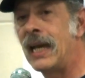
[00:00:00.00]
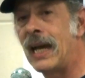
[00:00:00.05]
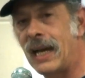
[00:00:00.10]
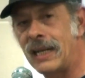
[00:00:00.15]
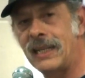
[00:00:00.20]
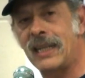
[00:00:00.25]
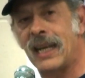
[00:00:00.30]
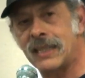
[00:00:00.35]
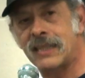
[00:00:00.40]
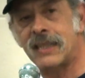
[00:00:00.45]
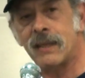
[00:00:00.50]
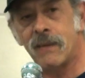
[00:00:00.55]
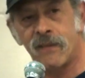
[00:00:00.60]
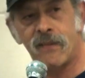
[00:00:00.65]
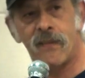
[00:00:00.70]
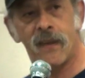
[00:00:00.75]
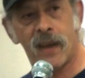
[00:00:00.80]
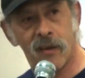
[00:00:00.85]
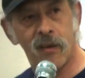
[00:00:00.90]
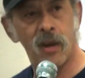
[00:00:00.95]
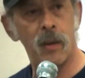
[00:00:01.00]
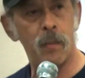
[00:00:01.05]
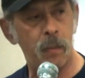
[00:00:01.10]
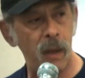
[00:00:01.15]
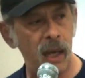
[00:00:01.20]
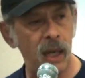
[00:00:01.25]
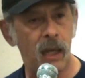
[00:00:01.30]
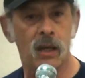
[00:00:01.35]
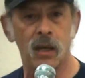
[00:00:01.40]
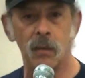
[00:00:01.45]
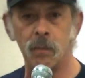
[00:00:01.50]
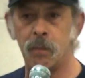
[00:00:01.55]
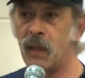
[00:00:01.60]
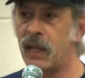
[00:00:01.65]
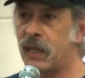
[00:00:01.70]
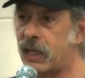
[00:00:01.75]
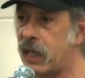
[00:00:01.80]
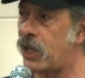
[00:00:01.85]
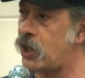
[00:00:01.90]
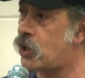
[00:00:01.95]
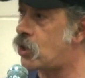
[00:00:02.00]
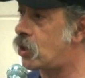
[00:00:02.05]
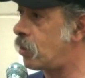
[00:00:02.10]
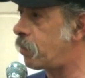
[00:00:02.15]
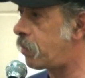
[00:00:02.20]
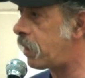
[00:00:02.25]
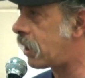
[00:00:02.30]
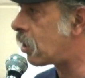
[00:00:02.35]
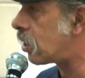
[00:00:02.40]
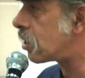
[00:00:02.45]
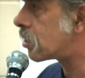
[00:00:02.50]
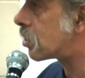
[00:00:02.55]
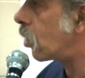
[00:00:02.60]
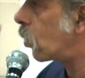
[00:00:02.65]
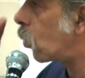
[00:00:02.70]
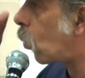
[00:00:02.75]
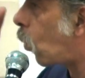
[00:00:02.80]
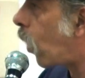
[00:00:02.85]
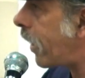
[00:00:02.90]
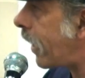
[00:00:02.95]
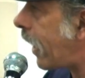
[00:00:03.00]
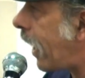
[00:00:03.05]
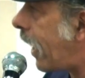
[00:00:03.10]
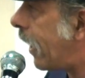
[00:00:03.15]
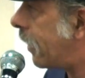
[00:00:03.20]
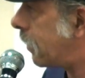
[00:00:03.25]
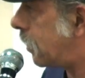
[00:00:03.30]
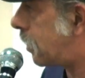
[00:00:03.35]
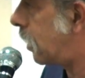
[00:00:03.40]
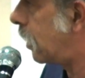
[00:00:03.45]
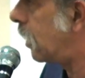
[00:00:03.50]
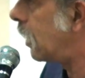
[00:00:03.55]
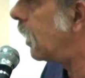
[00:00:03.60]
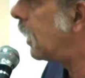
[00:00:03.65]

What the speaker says: And that's a very big complication because on one hand,